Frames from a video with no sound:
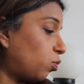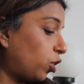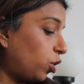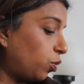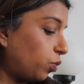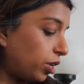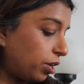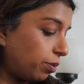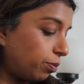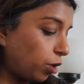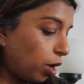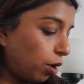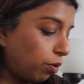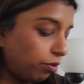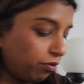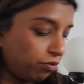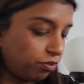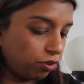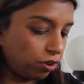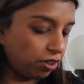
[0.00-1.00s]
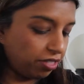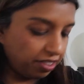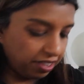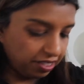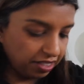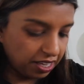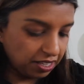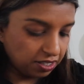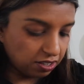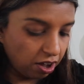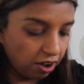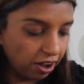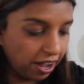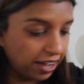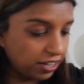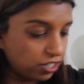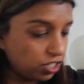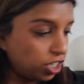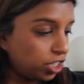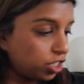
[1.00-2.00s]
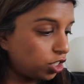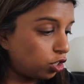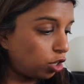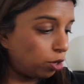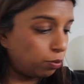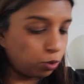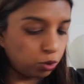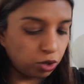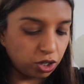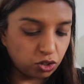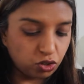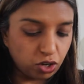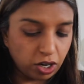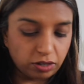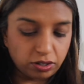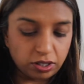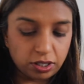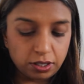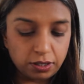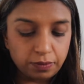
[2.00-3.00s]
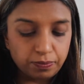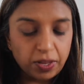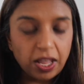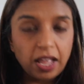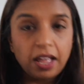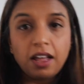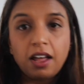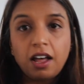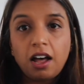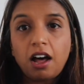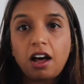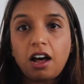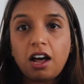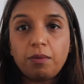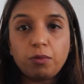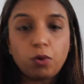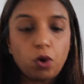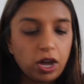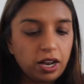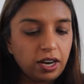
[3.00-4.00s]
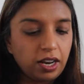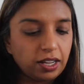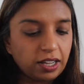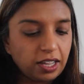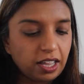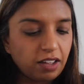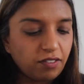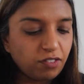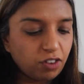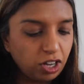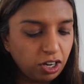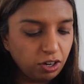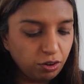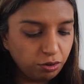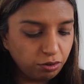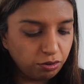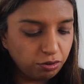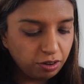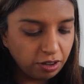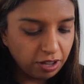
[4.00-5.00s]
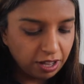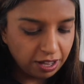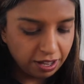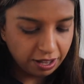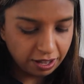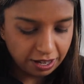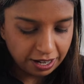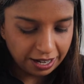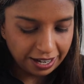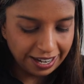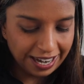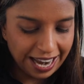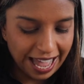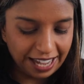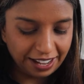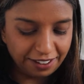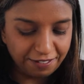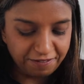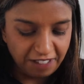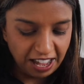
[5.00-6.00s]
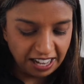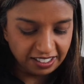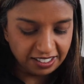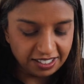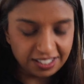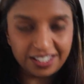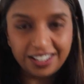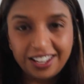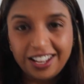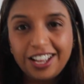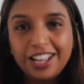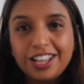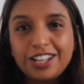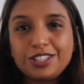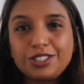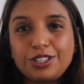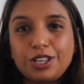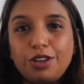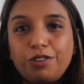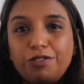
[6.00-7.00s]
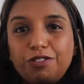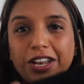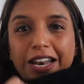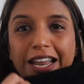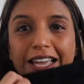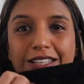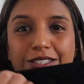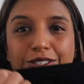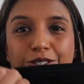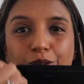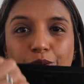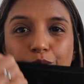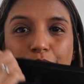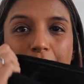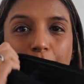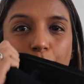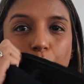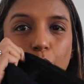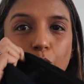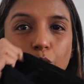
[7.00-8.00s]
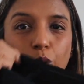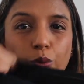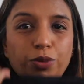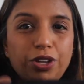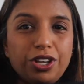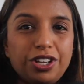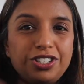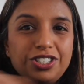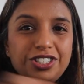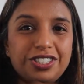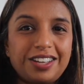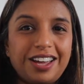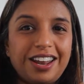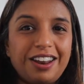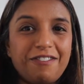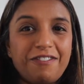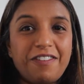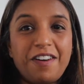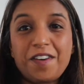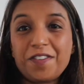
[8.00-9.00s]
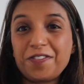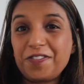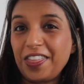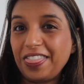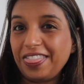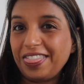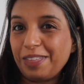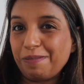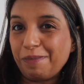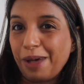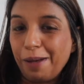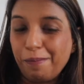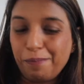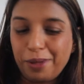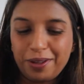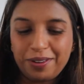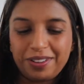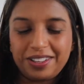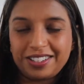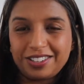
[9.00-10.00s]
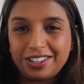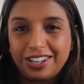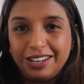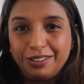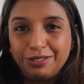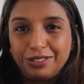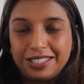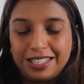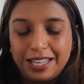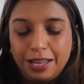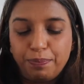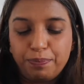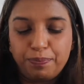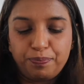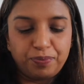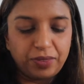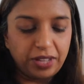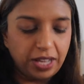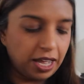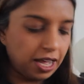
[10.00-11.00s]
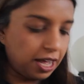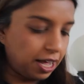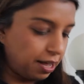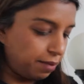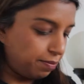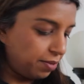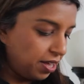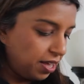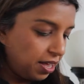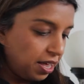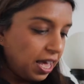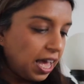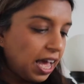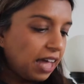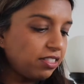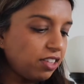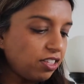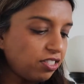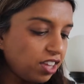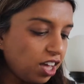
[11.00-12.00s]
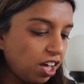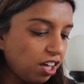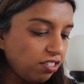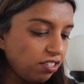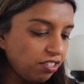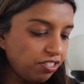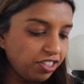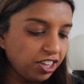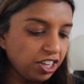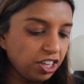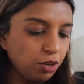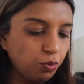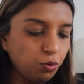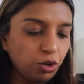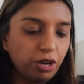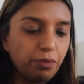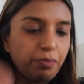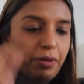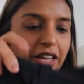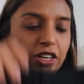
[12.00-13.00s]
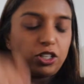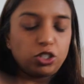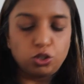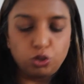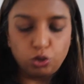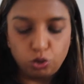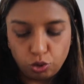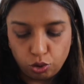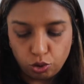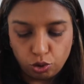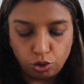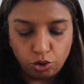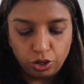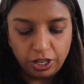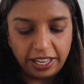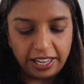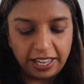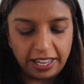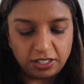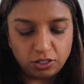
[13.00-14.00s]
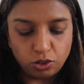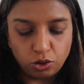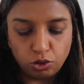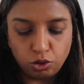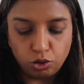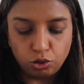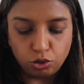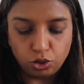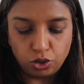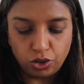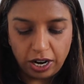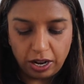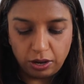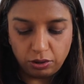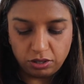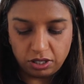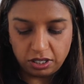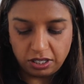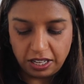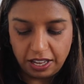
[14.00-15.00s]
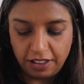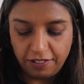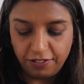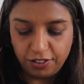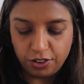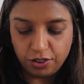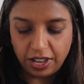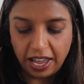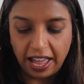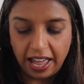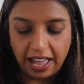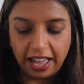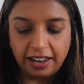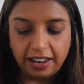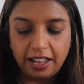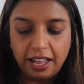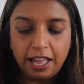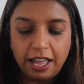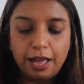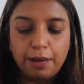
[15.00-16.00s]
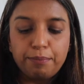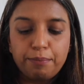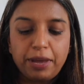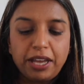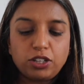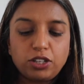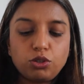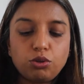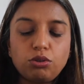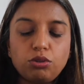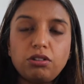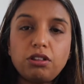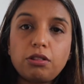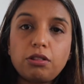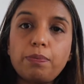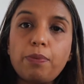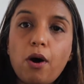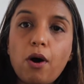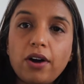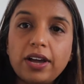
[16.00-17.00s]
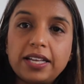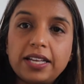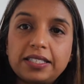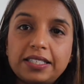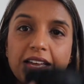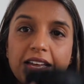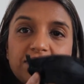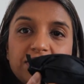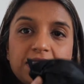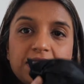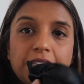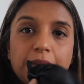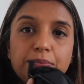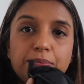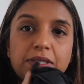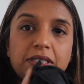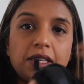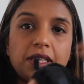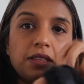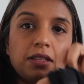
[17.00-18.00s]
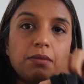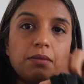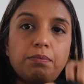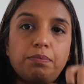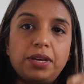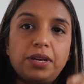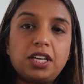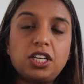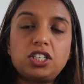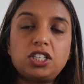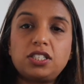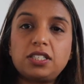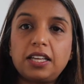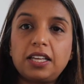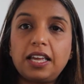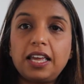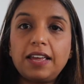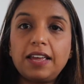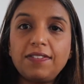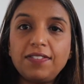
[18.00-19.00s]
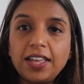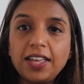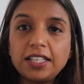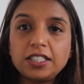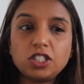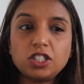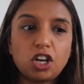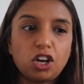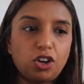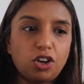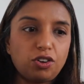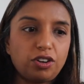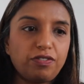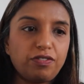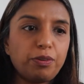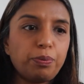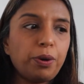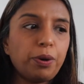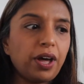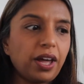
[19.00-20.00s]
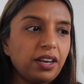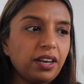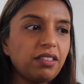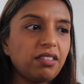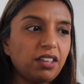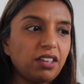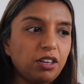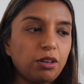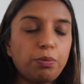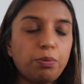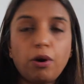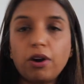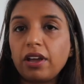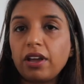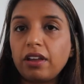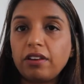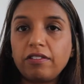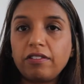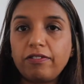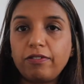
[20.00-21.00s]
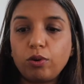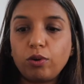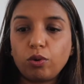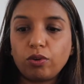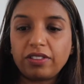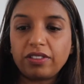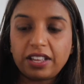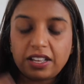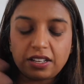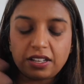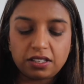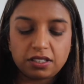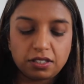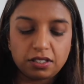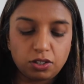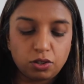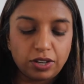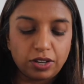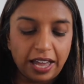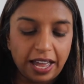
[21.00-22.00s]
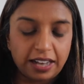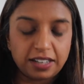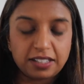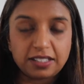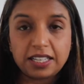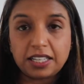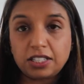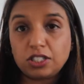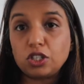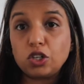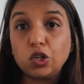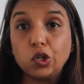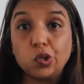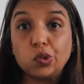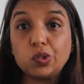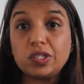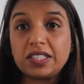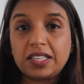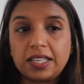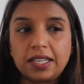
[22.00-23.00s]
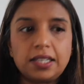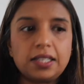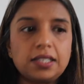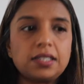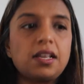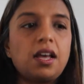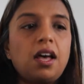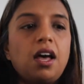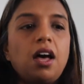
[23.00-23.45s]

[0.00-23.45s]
what you end up going for. I think these are actually snowboarding trousers. I'm quite lucky, I've got a little leg vent, so if your legs do get warm, you can just kind of vent them up. It's got a little zip. And then the other thing you want to make sure is on your trousers, if you can, make sure that the pockets have zips in them, because if they don't, if you put anything in your pocket and you fall, you can tend to lose things.